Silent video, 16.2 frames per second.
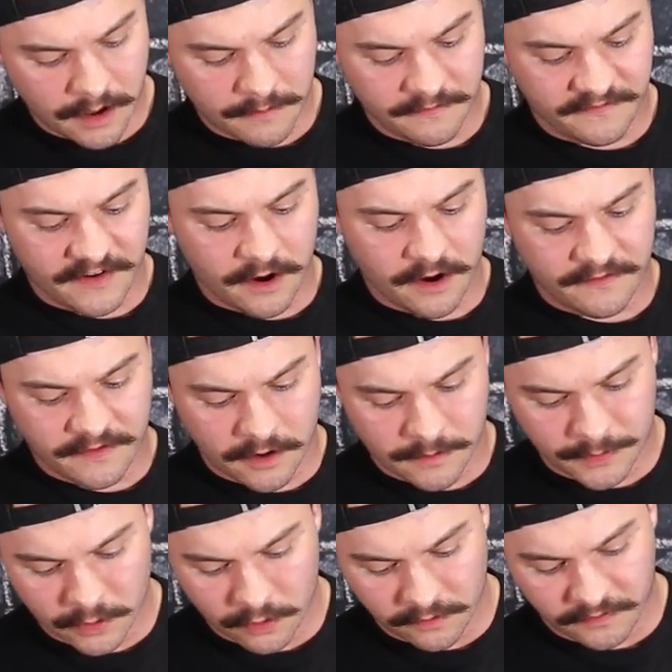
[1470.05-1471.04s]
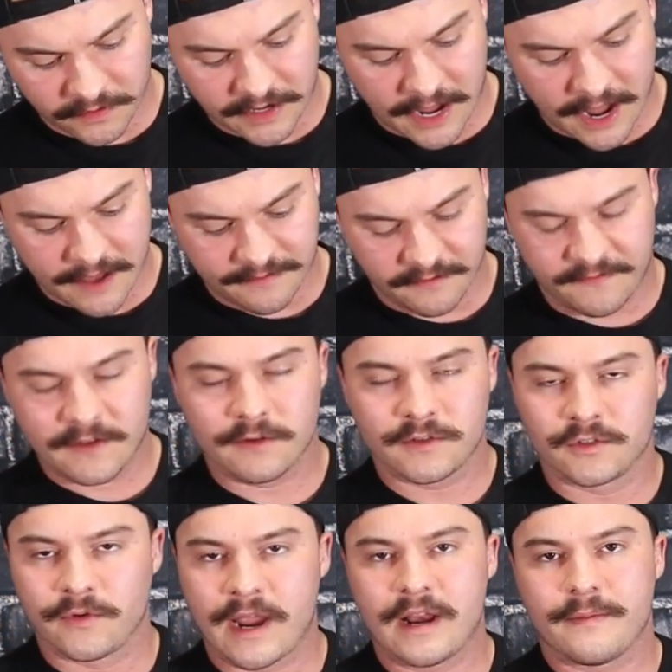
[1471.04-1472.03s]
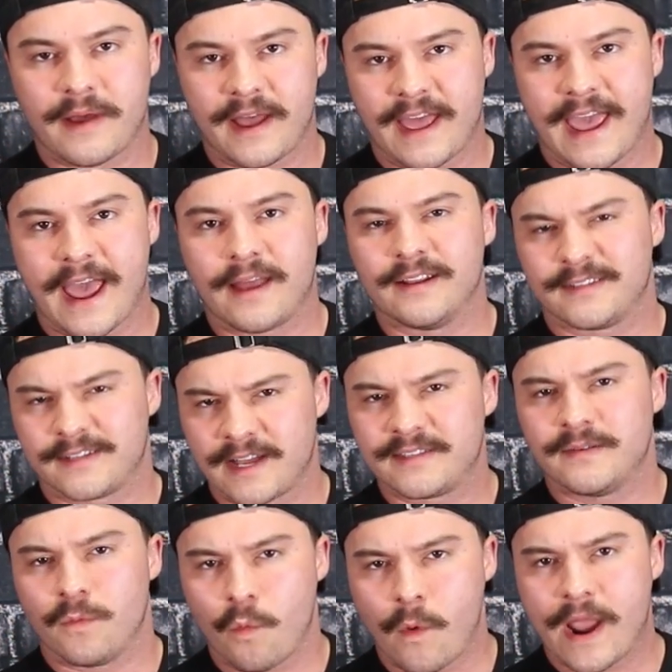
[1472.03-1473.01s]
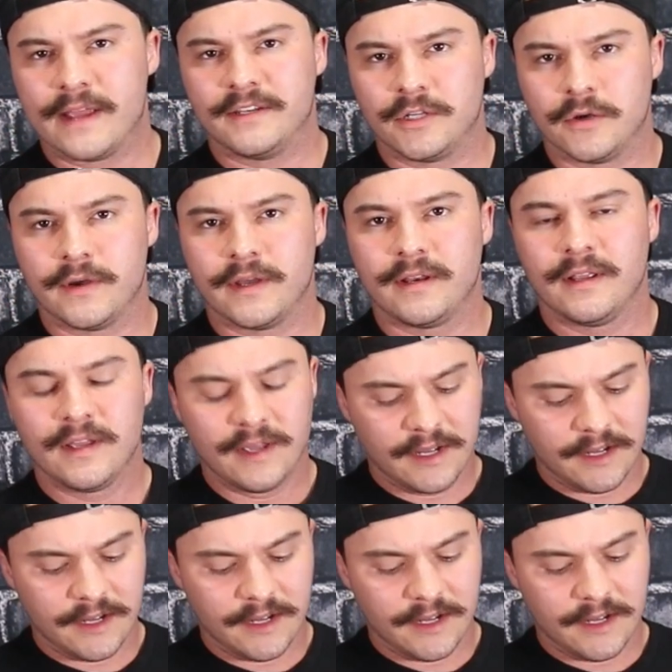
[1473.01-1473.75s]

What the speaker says: Very, very beautiful knife. It feels great in my hand. It's got some weight to it.